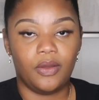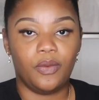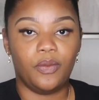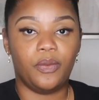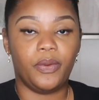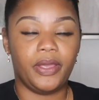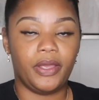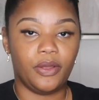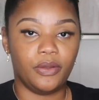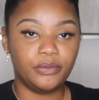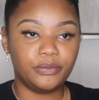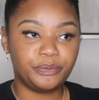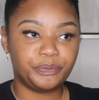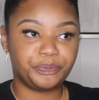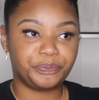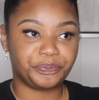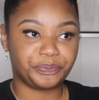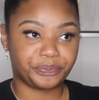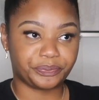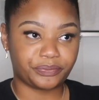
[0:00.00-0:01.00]
Well,
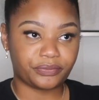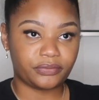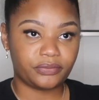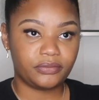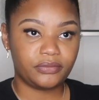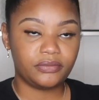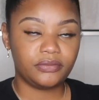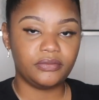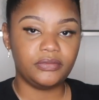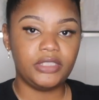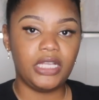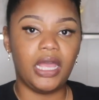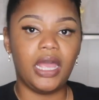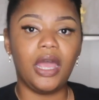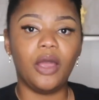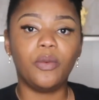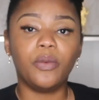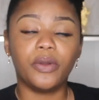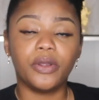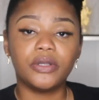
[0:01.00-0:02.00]

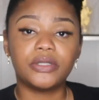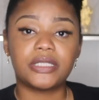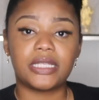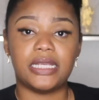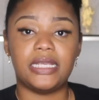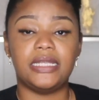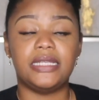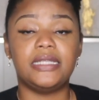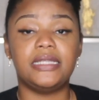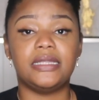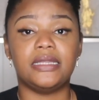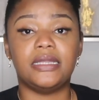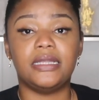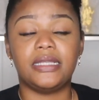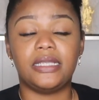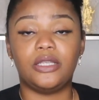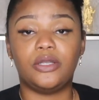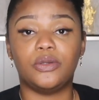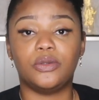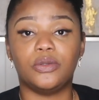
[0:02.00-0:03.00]
I worked in
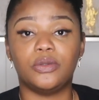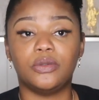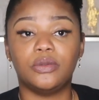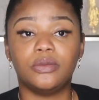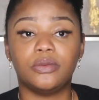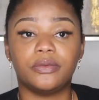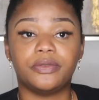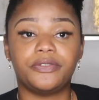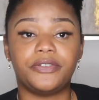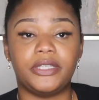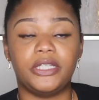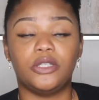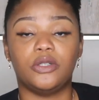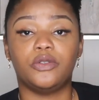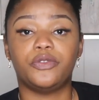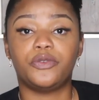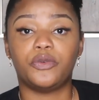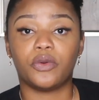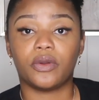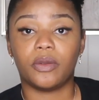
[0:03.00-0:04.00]
legal
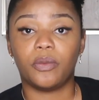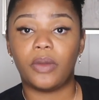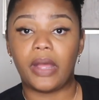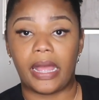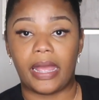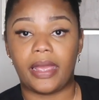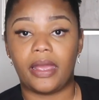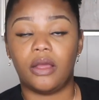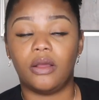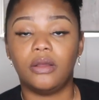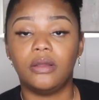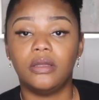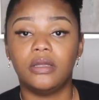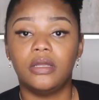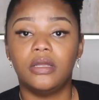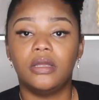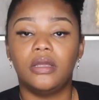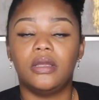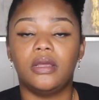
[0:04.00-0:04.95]
field for a while.